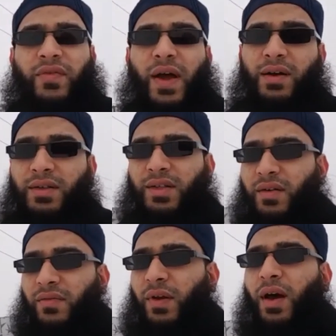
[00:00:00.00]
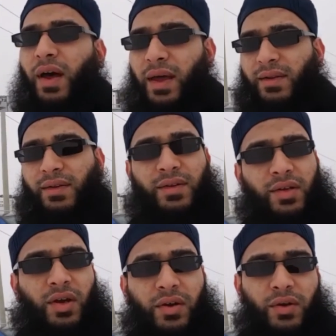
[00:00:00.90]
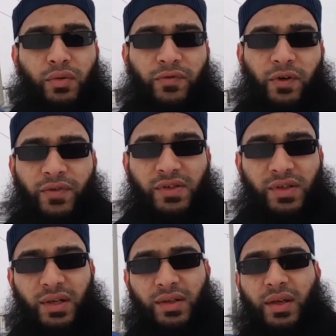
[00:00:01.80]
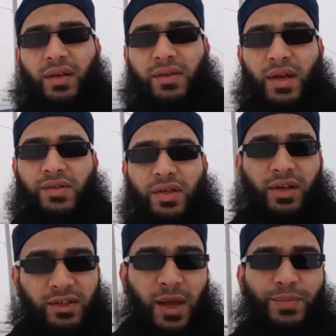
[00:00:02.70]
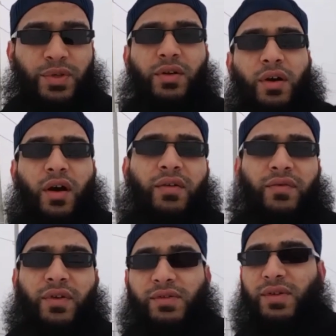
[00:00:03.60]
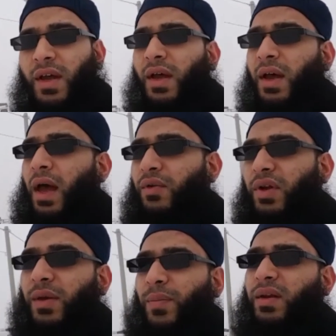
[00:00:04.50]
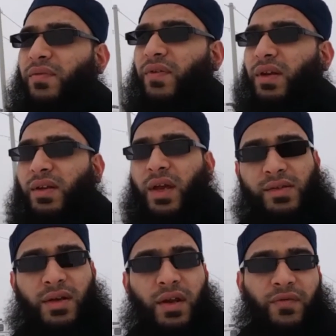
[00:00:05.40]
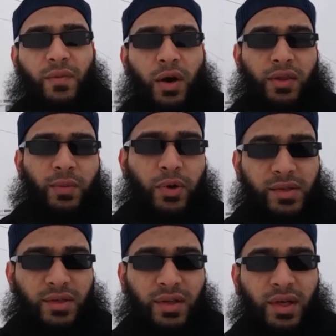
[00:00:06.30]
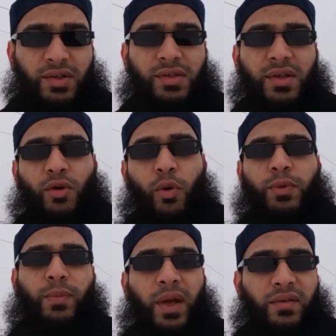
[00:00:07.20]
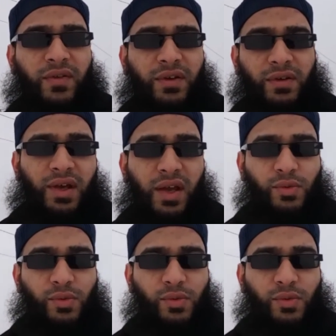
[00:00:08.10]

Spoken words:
to the Faculty of Law at TRU for facilitating such an exceptional conference. I really benefited yesterday from all the presentations and hope to benefit